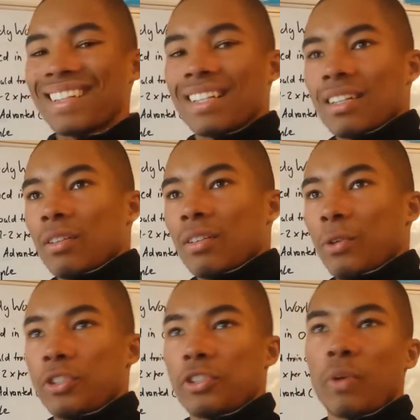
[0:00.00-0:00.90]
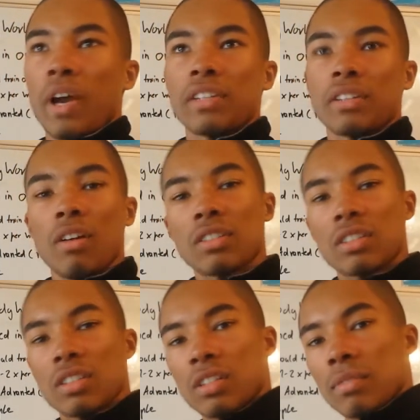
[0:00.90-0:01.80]
which trained a lot,
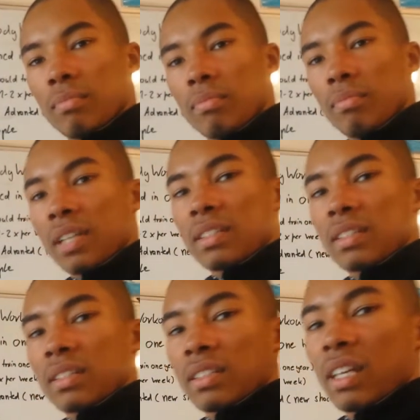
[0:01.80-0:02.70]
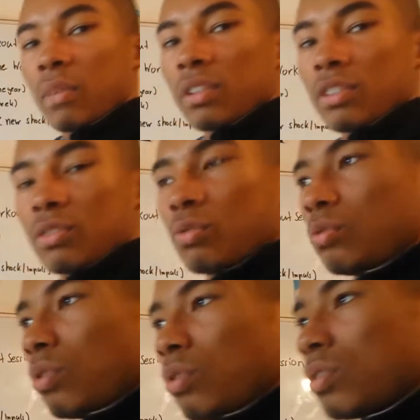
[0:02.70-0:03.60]
but they want to
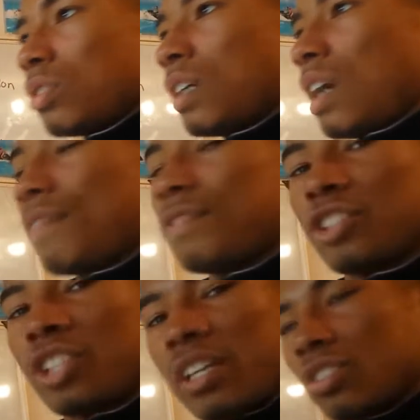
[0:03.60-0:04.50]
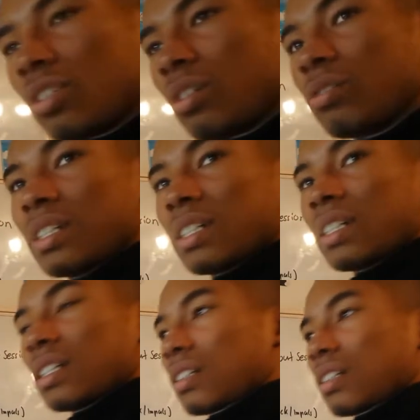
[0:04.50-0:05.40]
have a change now.
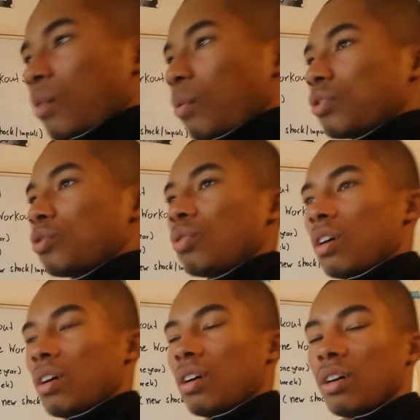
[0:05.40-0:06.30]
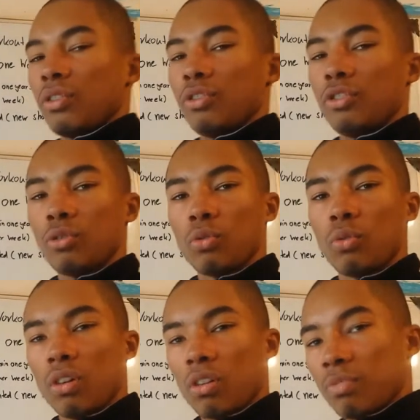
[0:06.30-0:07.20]
They want a new
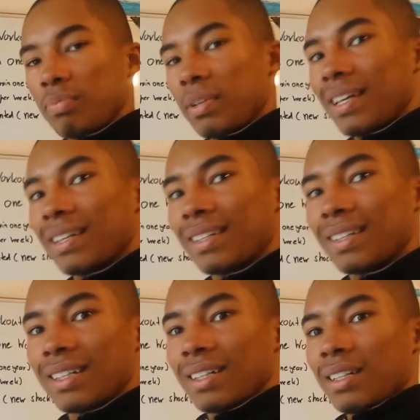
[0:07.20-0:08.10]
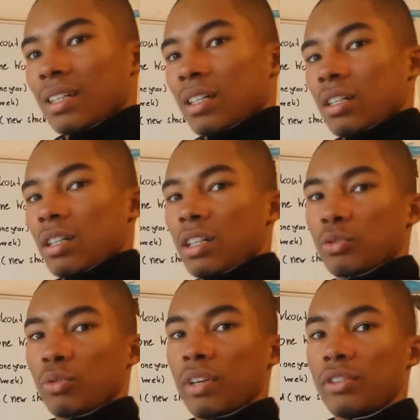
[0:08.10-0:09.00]
workout plan to get
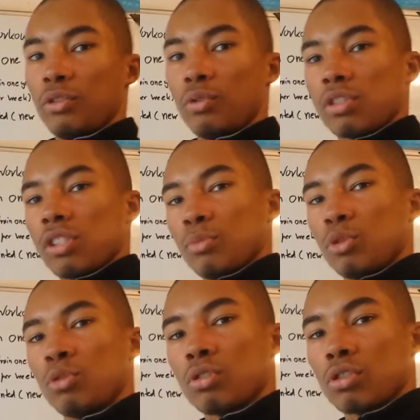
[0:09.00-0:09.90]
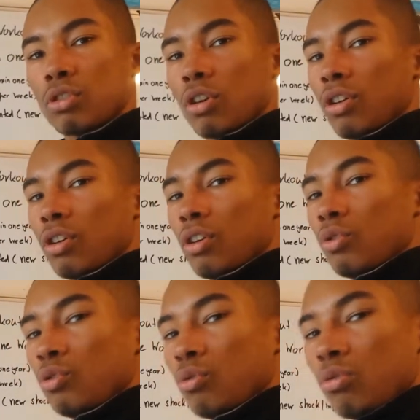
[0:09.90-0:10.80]
new stimulus, a
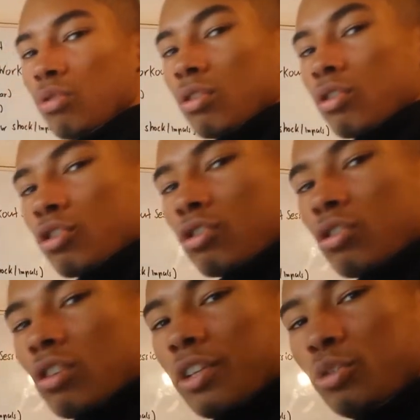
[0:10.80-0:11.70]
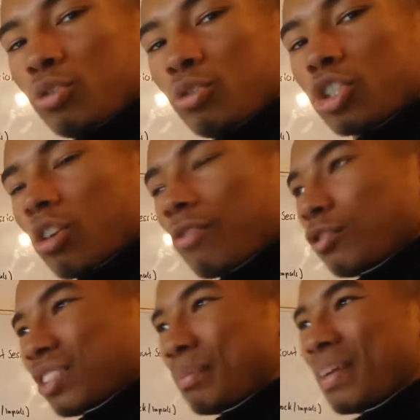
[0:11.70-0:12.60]
new shock for the
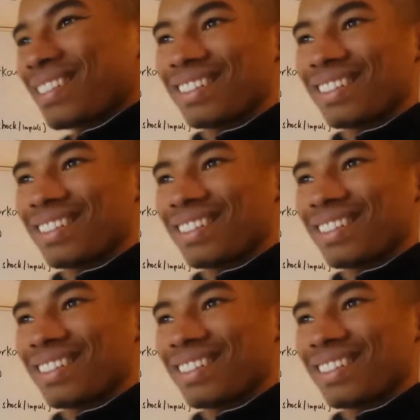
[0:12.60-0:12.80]
muscles,